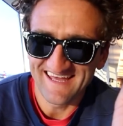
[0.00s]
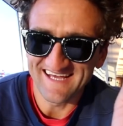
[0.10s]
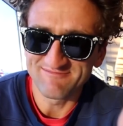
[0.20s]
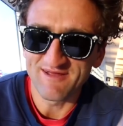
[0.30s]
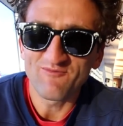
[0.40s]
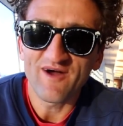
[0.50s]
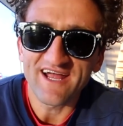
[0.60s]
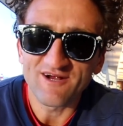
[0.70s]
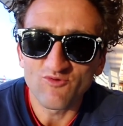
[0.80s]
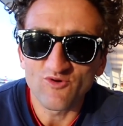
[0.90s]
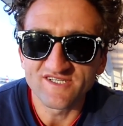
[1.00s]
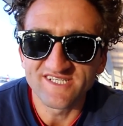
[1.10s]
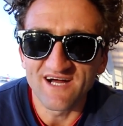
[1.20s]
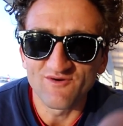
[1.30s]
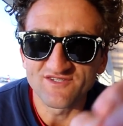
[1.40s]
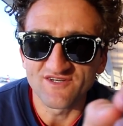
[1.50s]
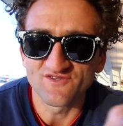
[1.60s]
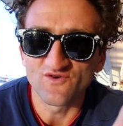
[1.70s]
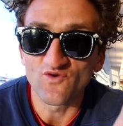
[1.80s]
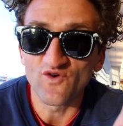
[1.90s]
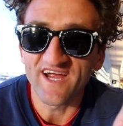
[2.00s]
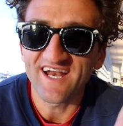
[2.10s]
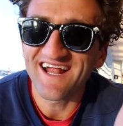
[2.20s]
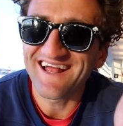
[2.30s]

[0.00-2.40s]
Explain why airport showers are so great.